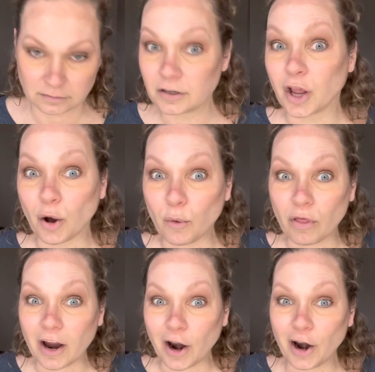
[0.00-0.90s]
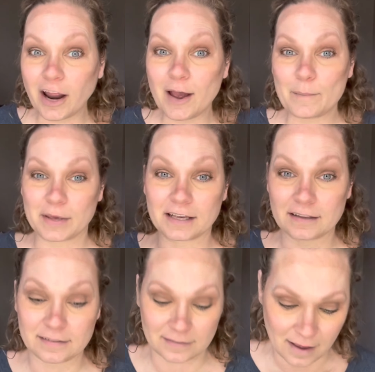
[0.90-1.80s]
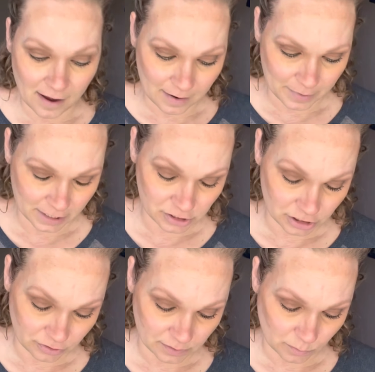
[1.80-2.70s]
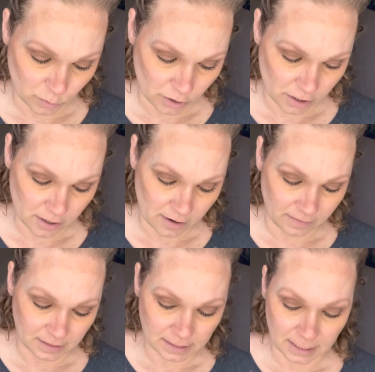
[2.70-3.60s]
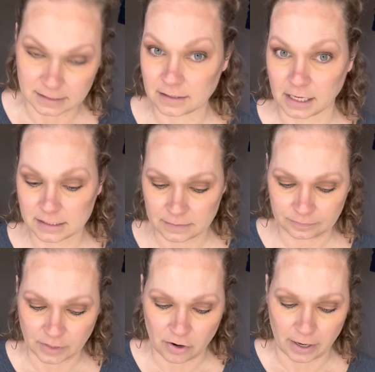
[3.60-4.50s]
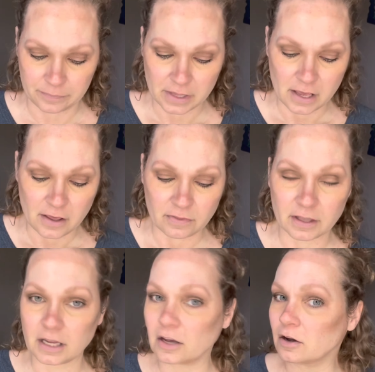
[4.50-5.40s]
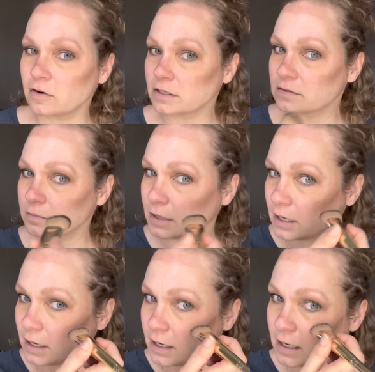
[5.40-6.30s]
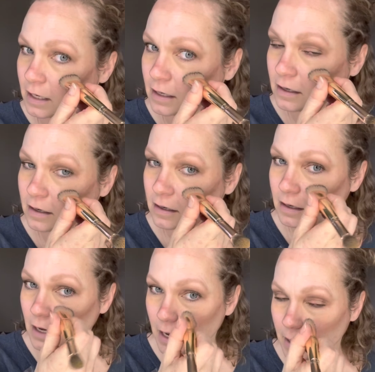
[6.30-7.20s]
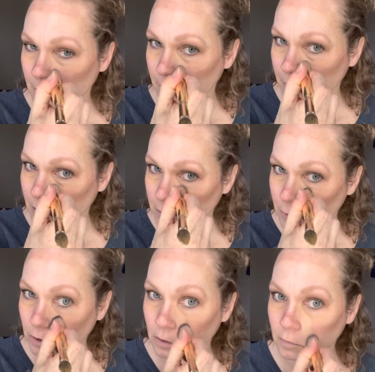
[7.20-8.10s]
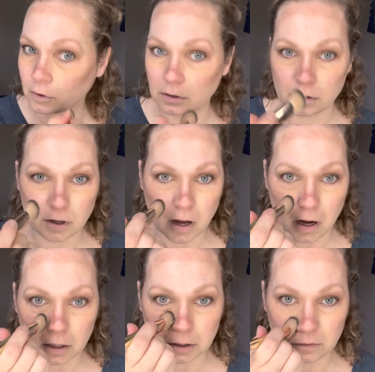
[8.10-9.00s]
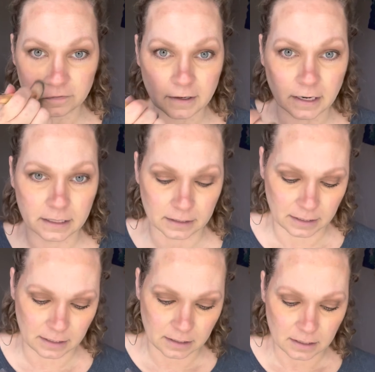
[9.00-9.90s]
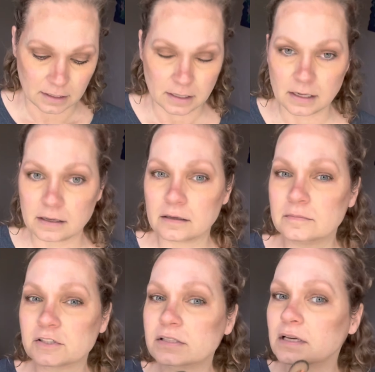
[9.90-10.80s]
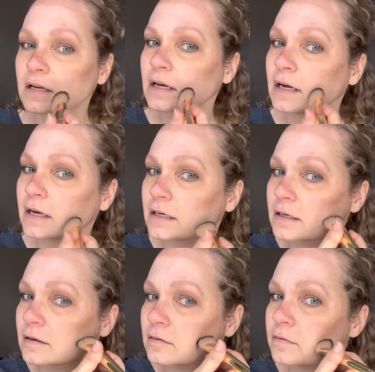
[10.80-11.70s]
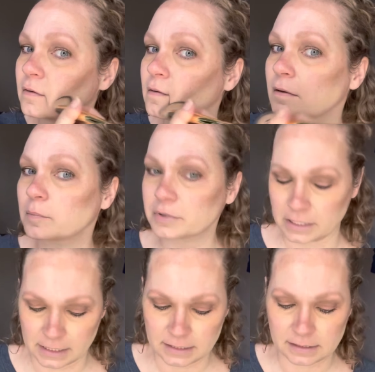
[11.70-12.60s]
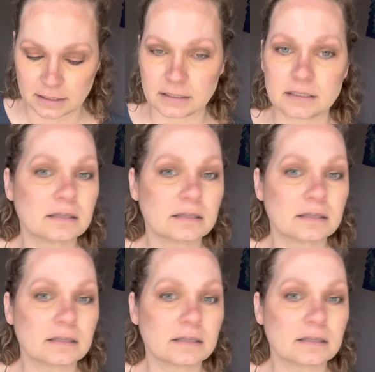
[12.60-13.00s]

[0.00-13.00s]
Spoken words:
Go there because I might show some more of these kinds of things. Okay, then I go into my normal all over highlight, and I'm just going to kind of place it